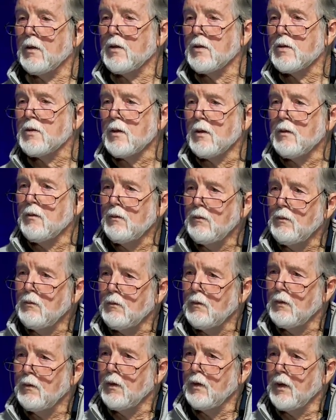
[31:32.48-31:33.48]

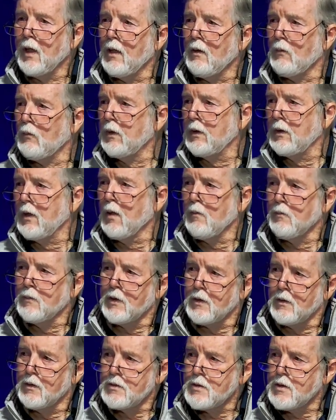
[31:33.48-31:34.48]
So now we come
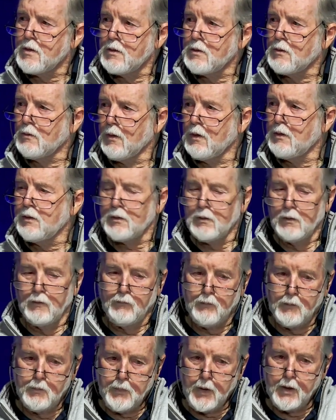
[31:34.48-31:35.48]
to the situation
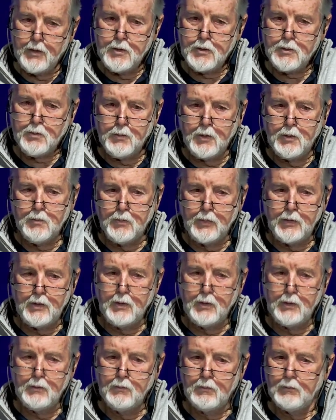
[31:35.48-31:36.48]
of the punishment
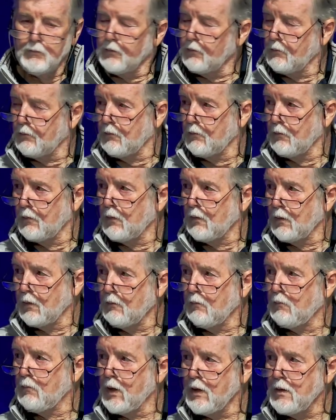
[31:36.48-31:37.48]
being
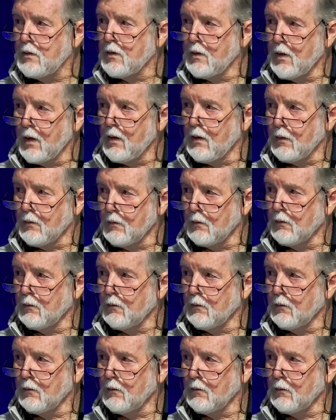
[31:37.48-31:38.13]
meted out.